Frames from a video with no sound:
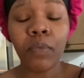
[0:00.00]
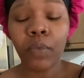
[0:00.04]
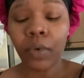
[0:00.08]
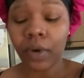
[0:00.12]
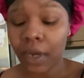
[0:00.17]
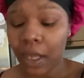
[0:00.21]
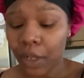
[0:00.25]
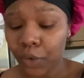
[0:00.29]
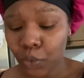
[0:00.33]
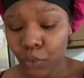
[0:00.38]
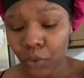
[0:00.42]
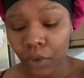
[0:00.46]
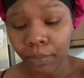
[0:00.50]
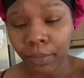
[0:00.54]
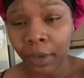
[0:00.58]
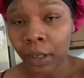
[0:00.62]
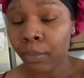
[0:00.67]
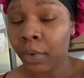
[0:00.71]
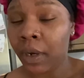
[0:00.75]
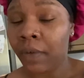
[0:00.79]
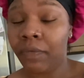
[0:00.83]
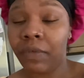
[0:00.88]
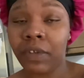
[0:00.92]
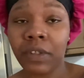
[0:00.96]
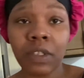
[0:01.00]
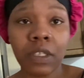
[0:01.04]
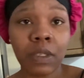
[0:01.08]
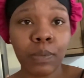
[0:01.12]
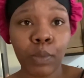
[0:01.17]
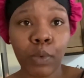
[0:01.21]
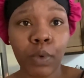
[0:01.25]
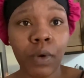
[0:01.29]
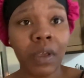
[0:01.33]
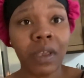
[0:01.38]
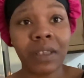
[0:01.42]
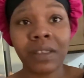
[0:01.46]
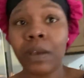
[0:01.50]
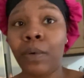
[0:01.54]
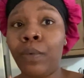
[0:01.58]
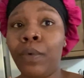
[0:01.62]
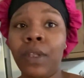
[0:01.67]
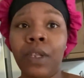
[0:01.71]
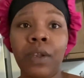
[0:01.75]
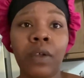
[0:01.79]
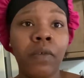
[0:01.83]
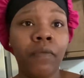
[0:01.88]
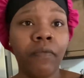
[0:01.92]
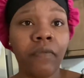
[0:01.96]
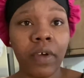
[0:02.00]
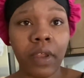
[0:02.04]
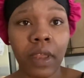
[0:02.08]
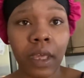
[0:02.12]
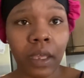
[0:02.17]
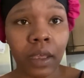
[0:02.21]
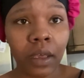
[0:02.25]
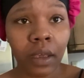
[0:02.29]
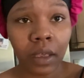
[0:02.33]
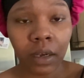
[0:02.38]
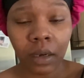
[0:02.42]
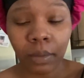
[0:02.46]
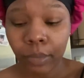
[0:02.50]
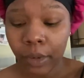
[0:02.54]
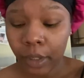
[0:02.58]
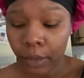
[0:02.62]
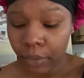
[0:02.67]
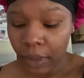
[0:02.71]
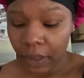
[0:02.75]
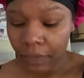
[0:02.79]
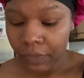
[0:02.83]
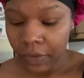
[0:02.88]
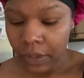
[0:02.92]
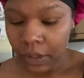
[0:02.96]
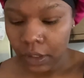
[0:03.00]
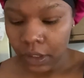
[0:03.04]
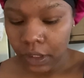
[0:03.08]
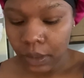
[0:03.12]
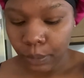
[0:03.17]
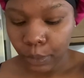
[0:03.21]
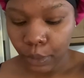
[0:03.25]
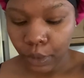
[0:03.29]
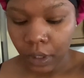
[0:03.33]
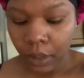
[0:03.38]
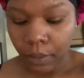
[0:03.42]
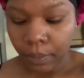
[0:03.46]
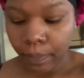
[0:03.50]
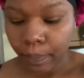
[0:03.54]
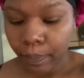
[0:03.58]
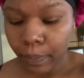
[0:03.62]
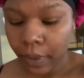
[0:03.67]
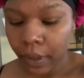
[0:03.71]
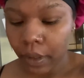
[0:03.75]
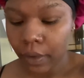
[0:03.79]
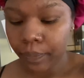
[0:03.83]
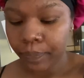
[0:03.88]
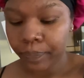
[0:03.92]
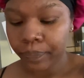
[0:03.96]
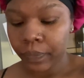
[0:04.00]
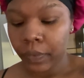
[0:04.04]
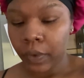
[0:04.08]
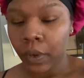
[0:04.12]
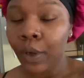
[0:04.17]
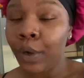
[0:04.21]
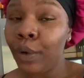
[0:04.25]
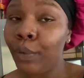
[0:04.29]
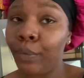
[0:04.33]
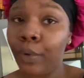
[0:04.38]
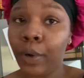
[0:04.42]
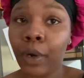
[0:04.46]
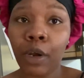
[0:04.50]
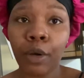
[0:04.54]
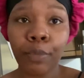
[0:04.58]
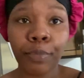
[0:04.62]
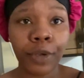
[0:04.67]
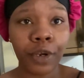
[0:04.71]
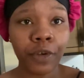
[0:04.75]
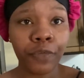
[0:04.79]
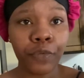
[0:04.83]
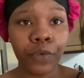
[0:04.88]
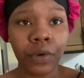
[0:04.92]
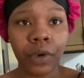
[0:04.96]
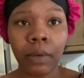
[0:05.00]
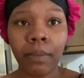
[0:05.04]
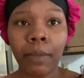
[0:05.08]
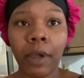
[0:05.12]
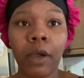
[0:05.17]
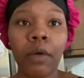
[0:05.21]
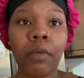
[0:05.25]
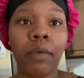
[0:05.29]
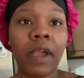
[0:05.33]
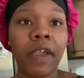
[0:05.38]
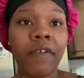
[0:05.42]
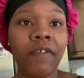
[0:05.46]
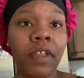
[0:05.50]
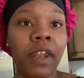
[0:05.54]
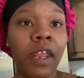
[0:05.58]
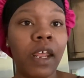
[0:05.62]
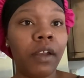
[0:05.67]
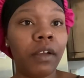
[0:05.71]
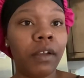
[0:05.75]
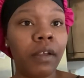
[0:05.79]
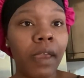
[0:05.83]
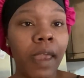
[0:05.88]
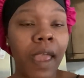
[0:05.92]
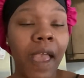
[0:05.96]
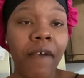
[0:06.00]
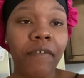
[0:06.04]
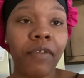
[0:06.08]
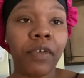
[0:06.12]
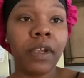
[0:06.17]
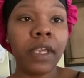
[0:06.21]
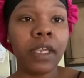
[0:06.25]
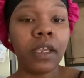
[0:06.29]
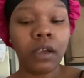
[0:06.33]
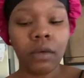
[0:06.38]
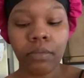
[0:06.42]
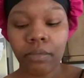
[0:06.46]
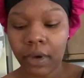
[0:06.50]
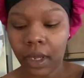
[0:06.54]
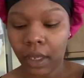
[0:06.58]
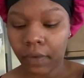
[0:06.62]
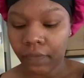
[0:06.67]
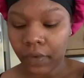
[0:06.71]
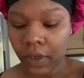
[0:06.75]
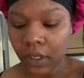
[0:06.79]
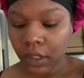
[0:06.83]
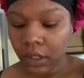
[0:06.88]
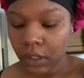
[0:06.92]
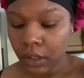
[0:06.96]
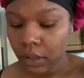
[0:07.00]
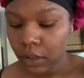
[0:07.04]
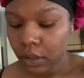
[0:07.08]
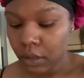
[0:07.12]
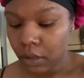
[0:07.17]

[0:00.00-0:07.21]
We're not doing a big breakfast this morning because I really don't feel like cooking a big breakfast this morning, but we're gonna put her food in the microwave and have her eat her breakfast.